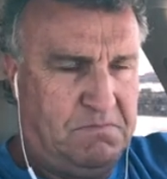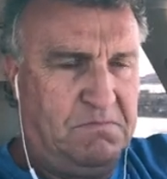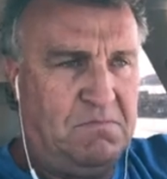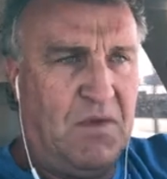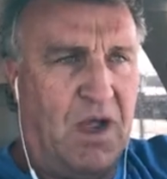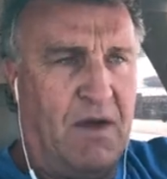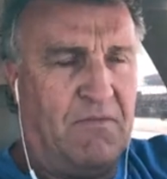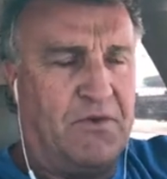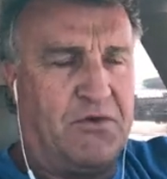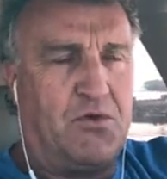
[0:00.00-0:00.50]

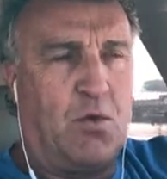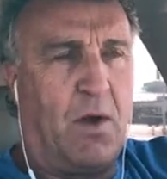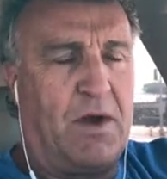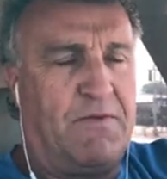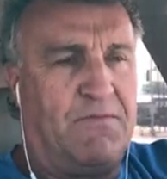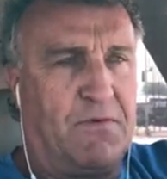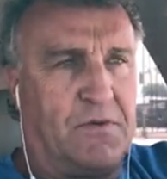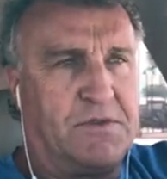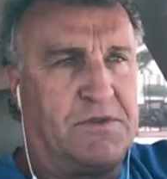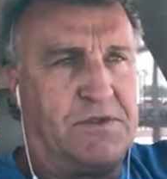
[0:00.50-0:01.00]
of the
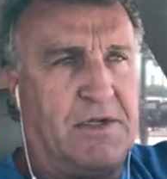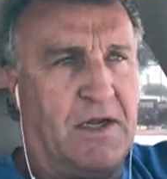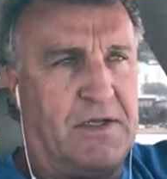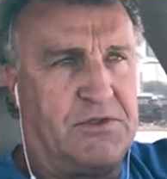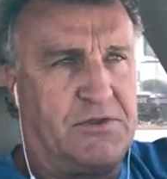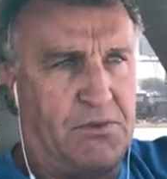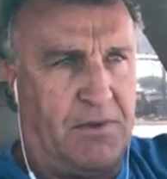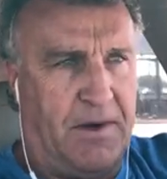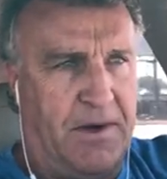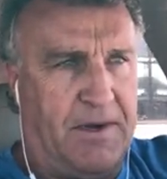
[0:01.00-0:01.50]
21st
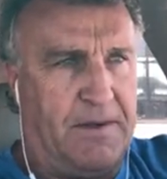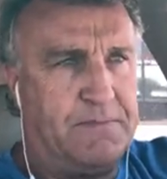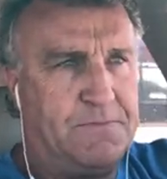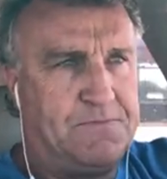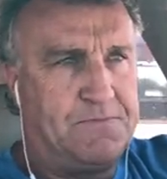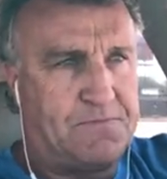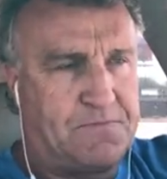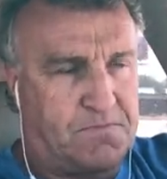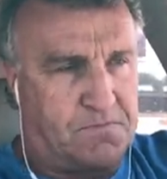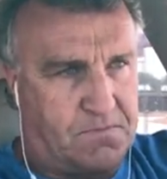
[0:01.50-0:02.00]
century.
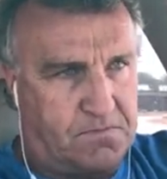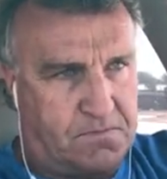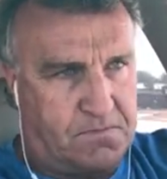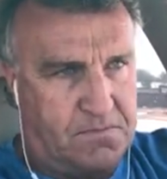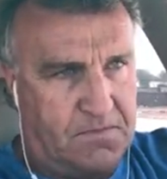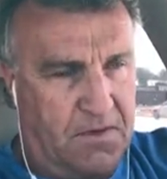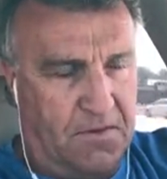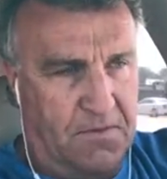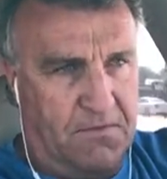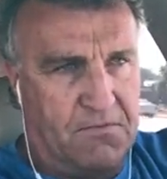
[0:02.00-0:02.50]

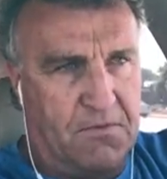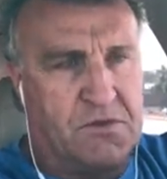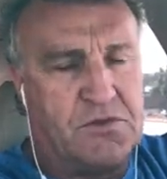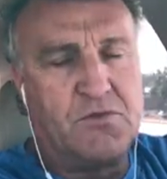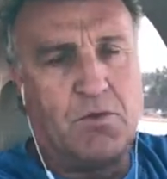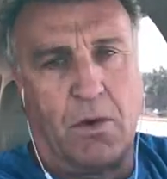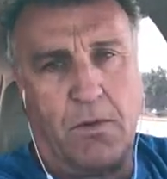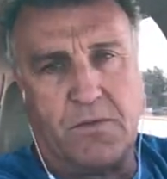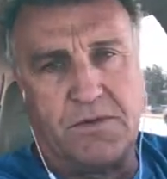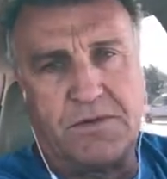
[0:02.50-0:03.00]
The
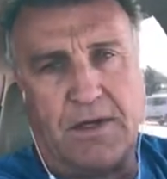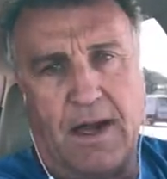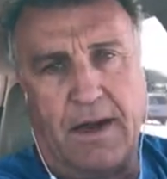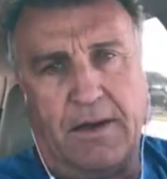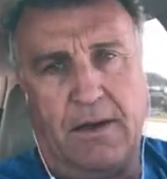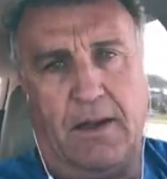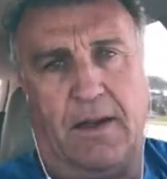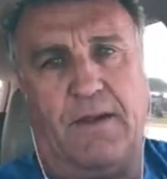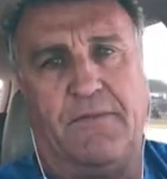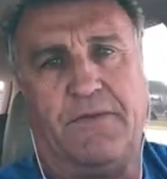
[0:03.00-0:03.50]
first one was 9
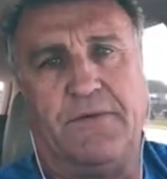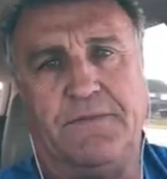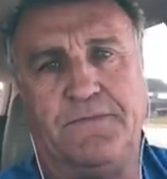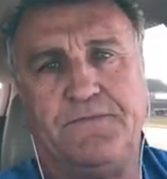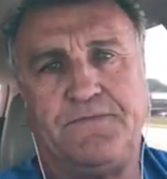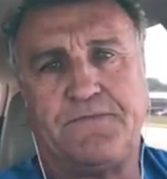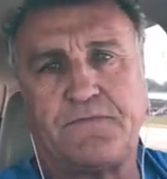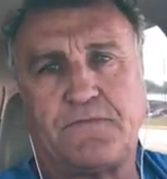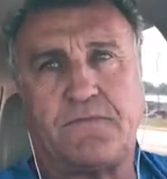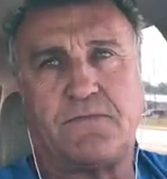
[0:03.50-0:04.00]
11.